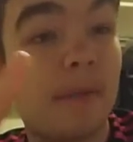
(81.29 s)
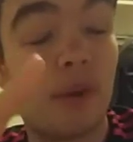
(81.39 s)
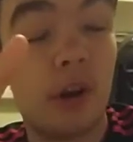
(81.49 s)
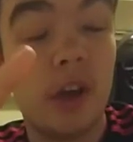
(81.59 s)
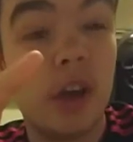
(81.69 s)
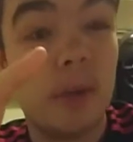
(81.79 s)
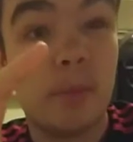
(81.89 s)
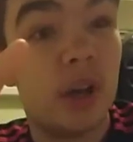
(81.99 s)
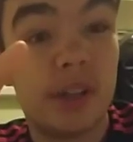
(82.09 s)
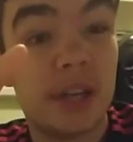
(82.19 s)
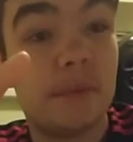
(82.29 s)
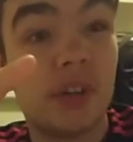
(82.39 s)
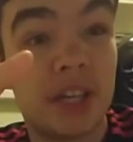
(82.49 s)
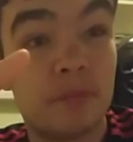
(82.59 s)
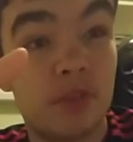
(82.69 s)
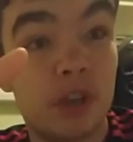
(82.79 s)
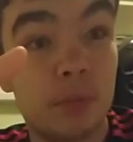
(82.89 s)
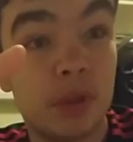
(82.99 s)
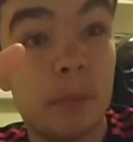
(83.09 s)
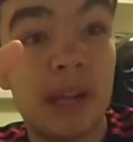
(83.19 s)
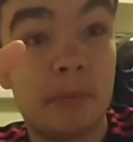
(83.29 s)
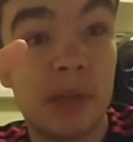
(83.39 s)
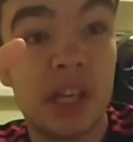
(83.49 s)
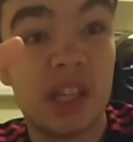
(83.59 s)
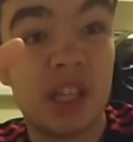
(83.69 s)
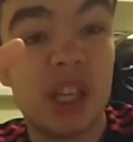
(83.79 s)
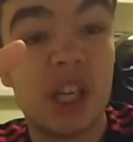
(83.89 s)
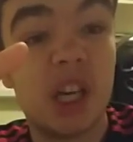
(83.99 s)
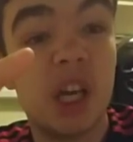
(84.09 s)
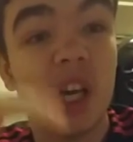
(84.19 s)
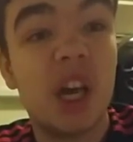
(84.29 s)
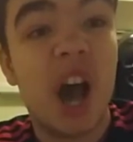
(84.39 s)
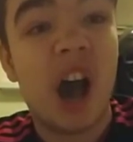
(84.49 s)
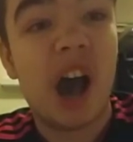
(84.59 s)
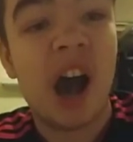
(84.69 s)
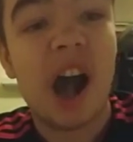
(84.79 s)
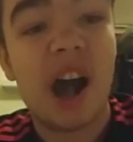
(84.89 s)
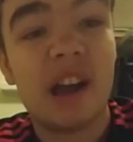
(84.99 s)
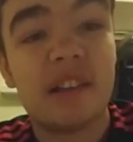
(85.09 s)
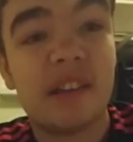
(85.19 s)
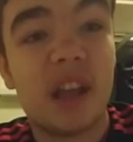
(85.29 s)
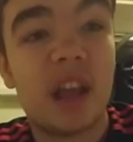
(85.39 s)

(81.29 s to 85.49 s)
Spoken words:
I thought Denver Hume was the best player today, and